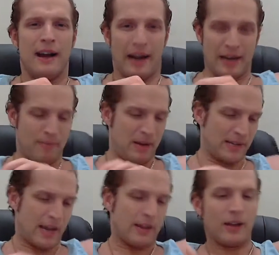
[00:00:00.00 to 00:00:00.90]
I did it
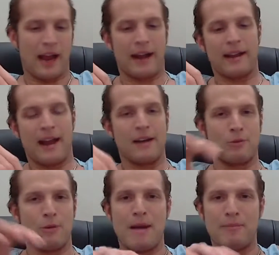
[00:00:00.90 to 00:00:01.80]
because I look at it and
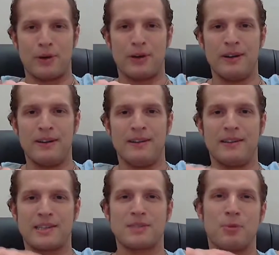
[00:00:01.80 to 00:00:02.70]
remember
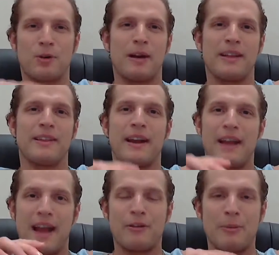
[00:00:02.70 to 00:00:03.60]
this is more money than I
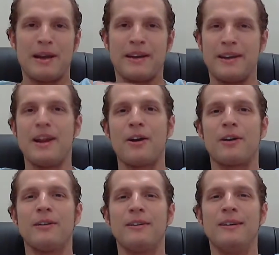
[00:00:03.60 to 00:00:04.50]
ever made in a
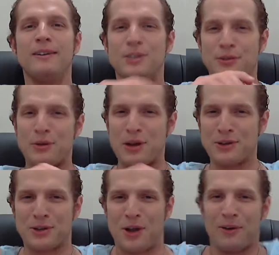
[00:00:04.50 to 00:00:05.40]
year just a few
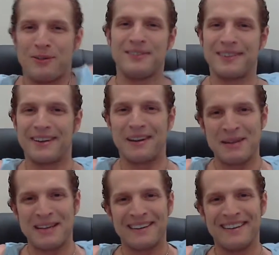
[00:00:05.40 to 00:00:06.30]
years ago. You know what
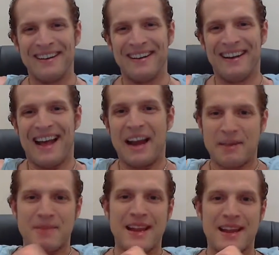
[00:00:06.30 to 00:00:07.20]
I mean? And to
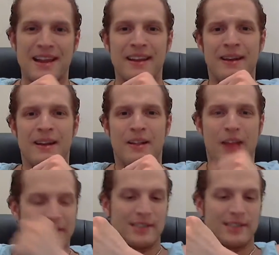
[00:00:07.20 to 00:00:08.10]
me,
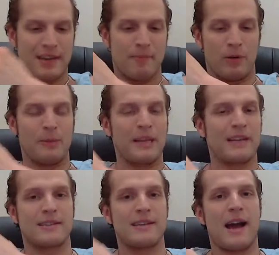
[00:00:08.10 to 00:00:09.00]
that's a symbol
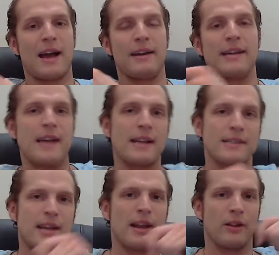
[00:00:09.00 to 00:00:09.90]
because it's
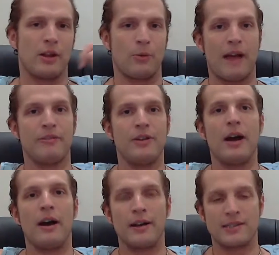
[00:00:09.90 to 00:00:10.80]
not saying look what I've
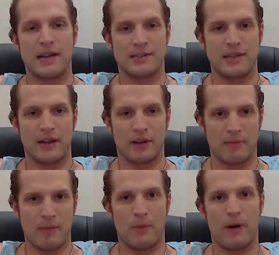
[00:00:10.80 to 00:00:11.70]
done. It's not saying look
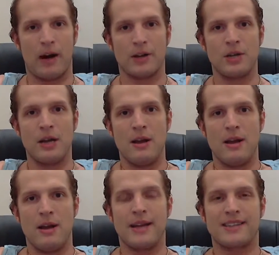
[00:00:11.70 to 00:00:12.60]
at my watch.
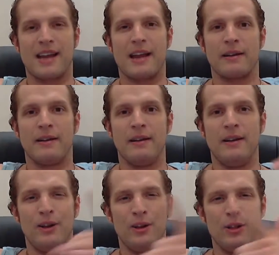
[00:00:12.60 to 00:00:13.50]
It's saying
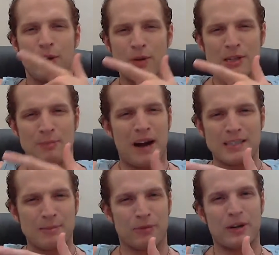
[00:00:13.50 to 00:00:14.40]
look what's
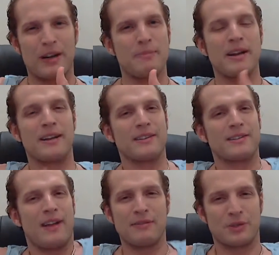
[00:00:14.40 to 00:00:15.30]
possible for anybody on this
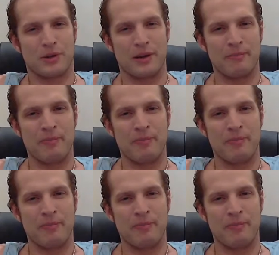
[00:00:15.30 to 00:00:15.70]
live stream.